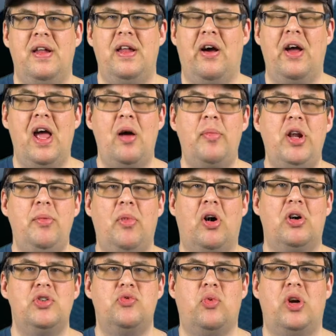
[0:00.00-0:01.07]
Now, Ebony
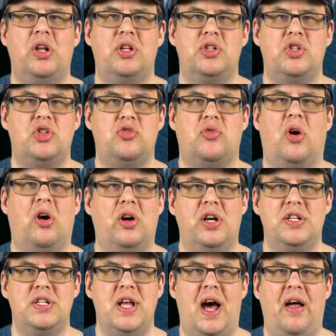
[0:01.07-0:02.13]
Maw is one of the
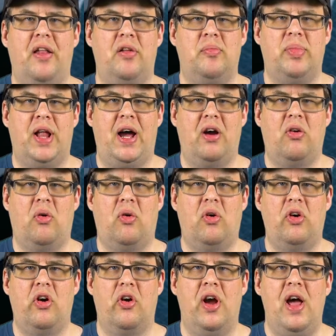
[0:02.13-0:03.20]
strongest out of the Black
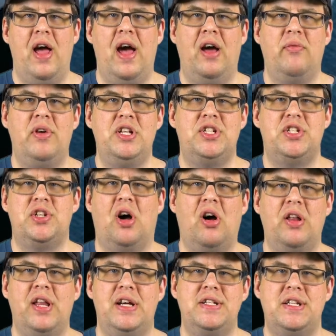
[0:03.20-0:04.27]
Order, and we
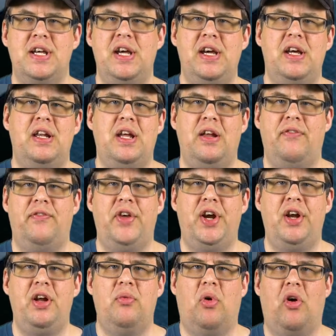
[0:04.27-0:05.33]
saw this in
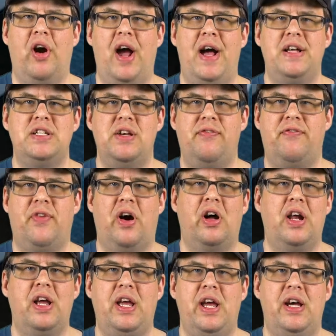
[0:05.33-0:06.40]
Infinity War as he
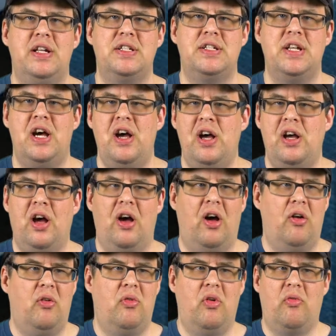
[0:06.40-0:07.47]
fought against
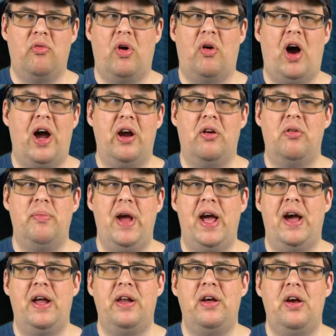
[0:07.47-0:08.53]
Iron
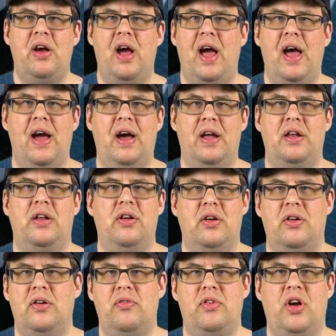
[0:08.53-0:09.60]
Man
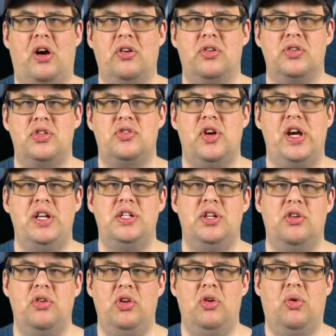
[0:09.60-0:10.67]
and Doctor Strange in
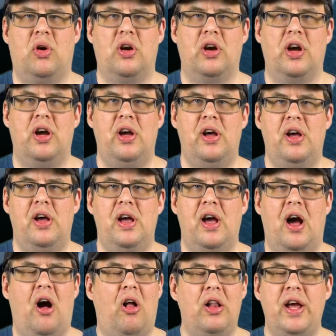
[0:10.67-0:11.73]
New York.
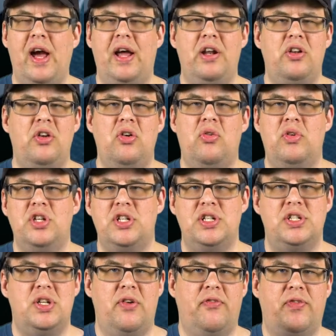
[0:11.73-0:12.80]
All he had to do was
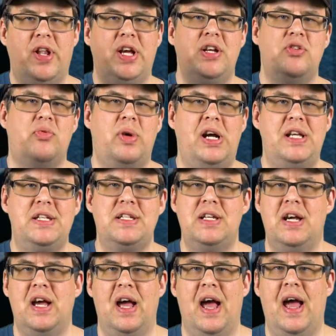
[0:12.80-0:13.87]
just flick his
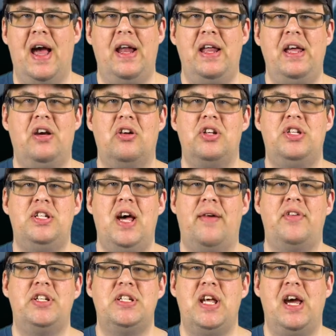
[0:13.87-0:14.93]
wrist, and he could
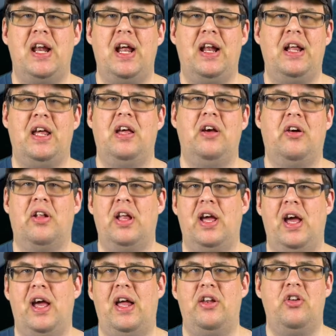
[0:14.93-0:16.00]
devastate and
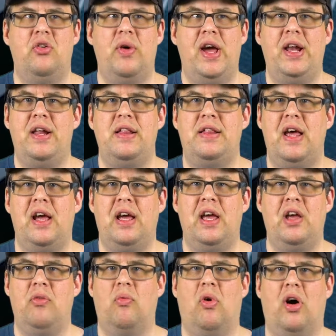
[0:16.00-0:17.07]
kill and do anything
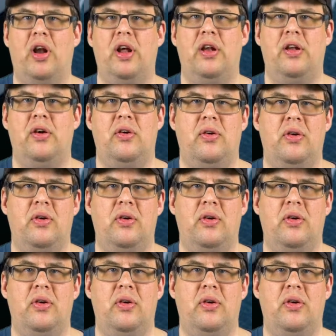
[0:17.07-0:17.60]
he wanted.